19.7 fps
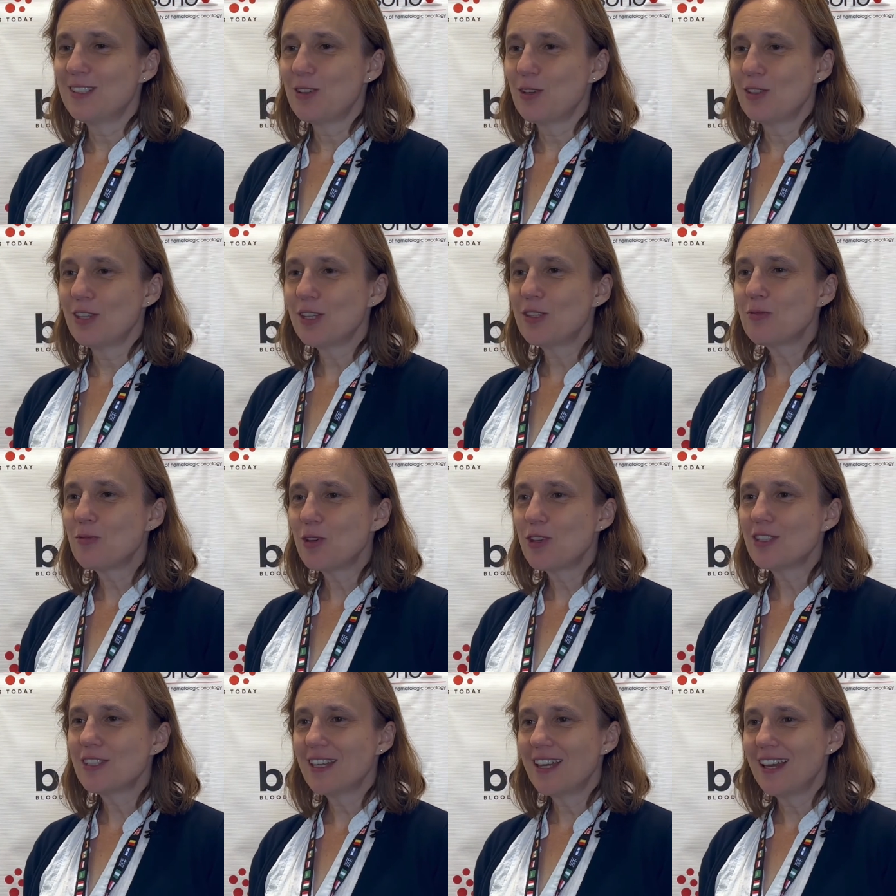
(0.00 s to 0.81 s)
So this
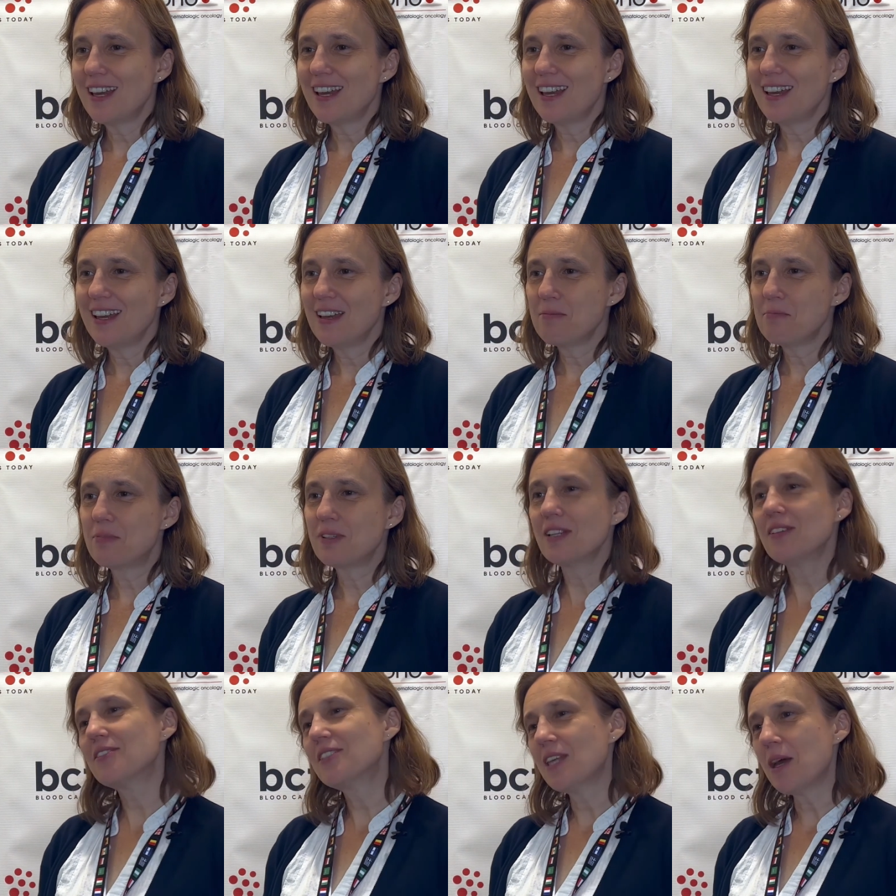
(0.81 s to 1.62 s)
was a
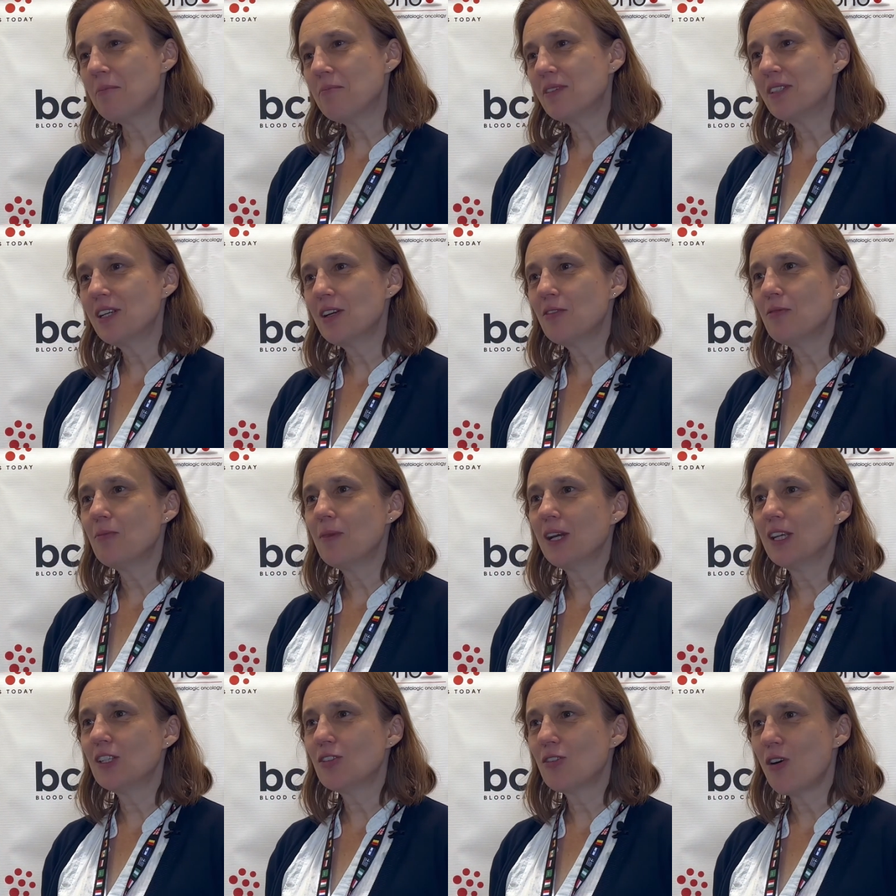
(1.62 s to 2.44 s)
brief summary of
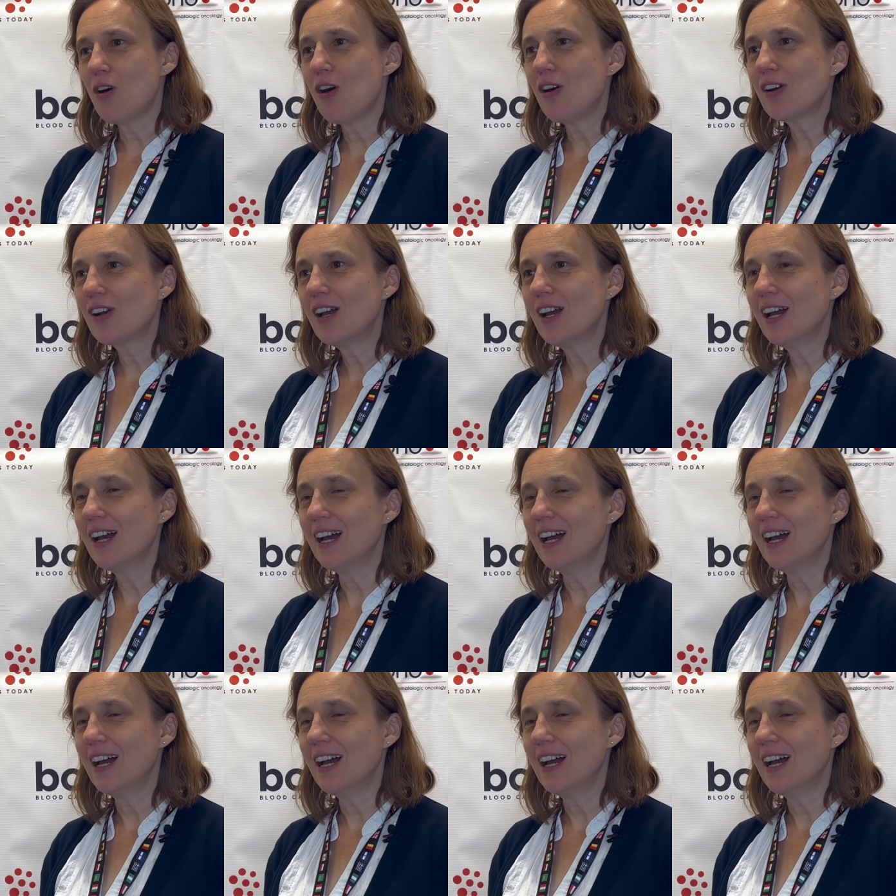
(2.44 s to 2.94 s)
my talk.